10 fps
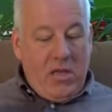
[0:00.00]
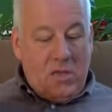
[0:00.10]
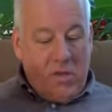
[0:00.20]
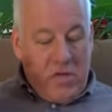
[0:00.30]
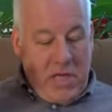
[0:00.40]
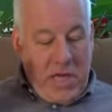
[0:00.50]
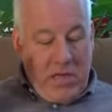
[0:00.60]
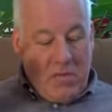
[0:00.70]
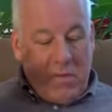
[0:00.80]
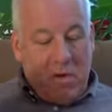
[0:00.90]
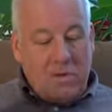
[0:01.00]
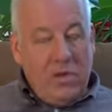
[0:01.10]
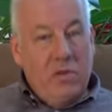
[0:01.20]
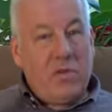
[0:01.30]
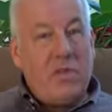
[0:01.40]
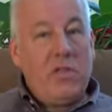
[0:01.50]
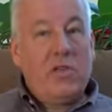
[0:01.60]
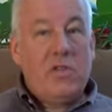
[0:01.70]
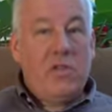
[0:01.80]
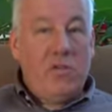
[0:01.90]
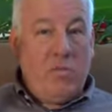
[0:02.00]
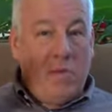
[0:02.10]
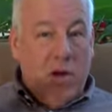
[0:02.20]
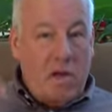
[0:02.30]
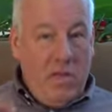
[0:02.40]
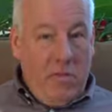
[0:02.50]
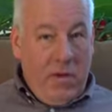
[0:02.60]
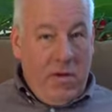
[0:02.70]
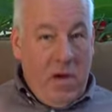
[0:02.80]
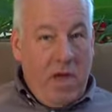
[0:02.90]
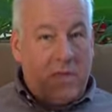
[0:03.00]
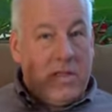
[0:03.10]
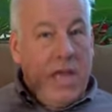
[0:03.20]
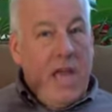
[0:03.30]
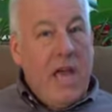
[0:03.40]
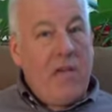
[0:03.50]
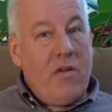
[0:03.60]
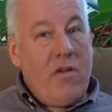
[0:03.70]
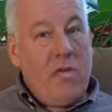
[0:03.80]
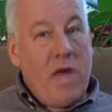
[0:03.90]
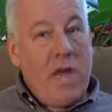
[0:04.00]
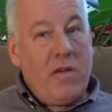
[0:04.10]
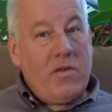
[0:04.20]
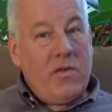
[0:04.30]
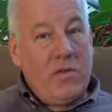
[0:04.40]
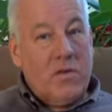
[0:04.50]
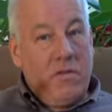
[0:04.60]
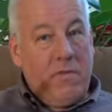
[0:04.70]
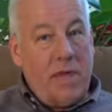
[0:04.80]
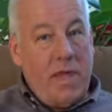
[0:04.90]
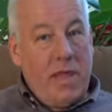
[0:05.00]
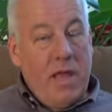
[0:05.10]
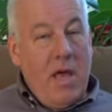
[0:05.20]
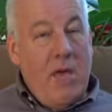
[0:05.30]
So you take this person who was in their sins, you bury them in Christ, and they're raised through their faith.